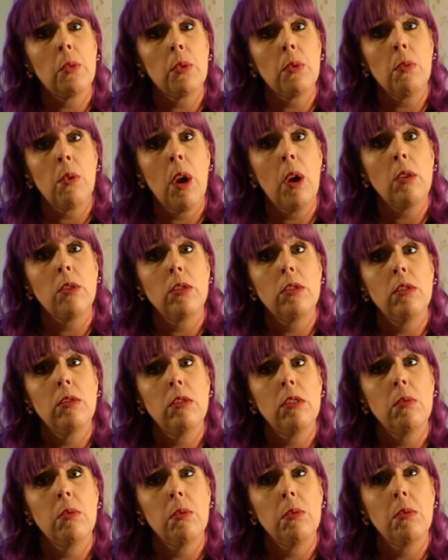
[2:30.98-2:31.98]
road
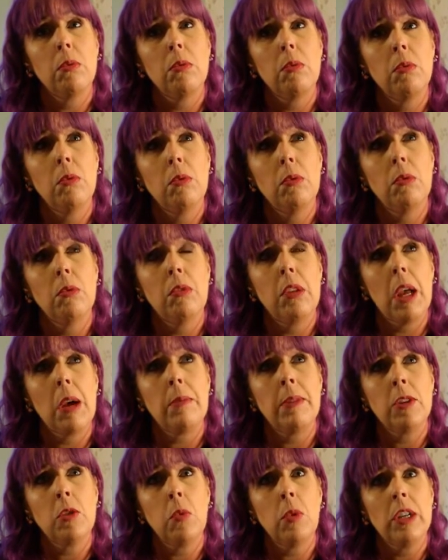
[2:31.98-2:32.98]

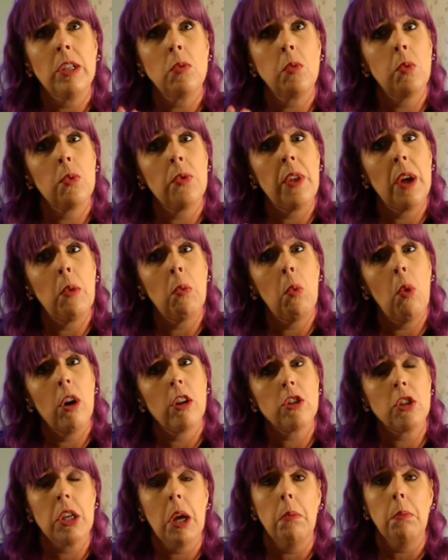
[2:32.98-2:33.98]
damage was that
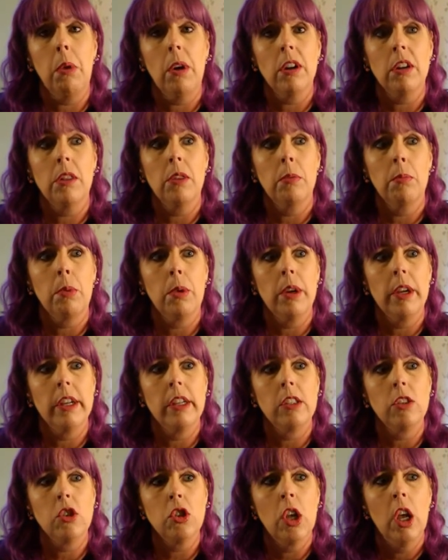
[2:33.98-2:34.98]
washed out part of the
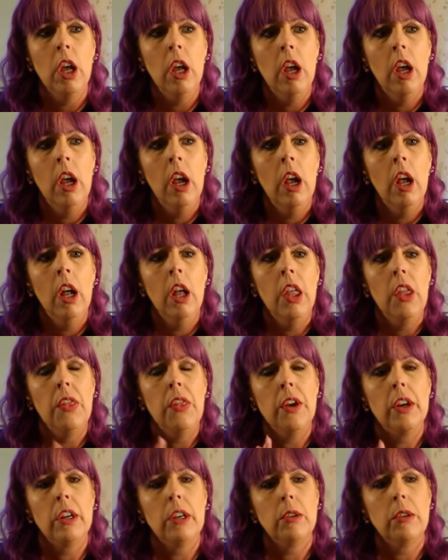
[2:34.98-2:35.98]
bridge.
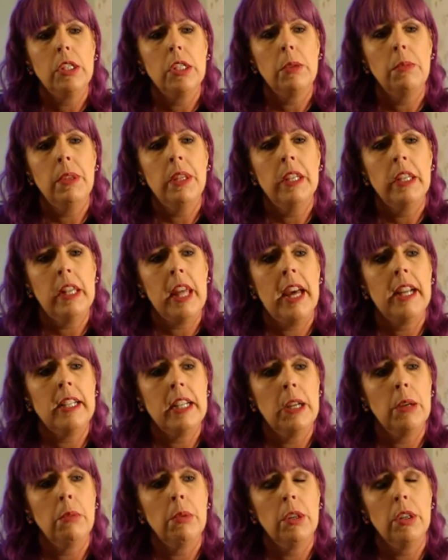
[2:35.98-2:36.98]
Some of that
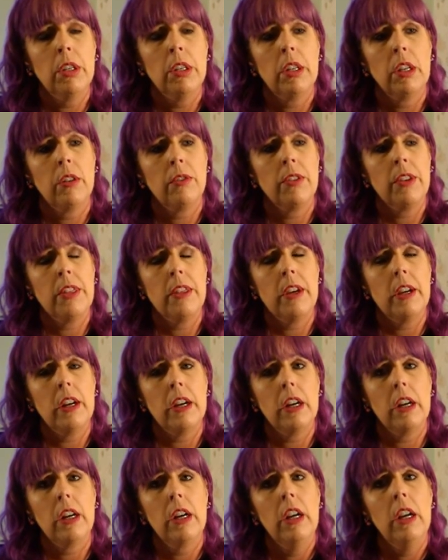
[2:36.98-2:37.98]
neighborhood over
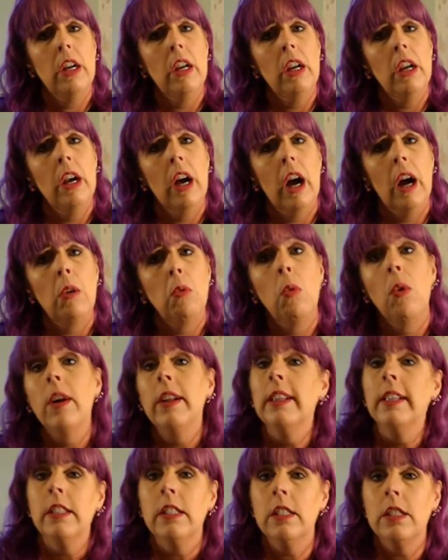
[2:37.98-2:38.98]
there. I
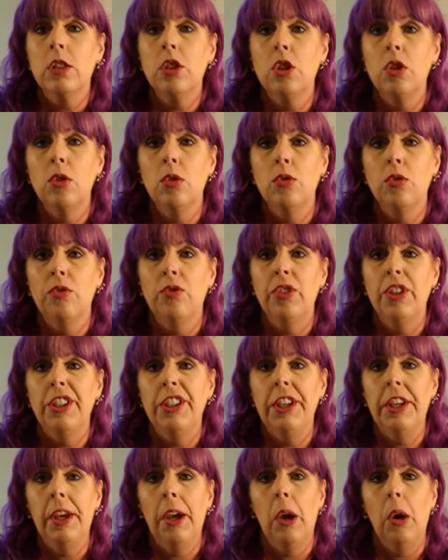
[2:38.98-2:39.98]
wanted to
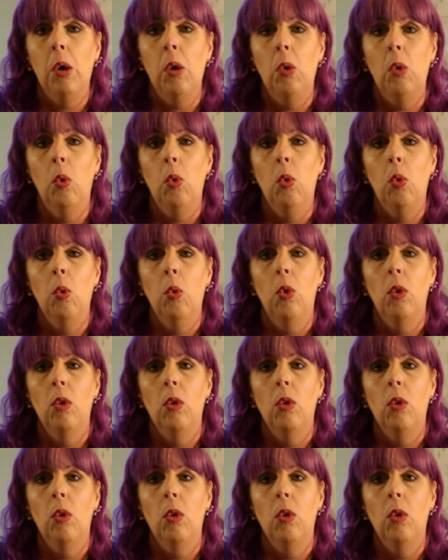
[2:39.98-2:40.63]
video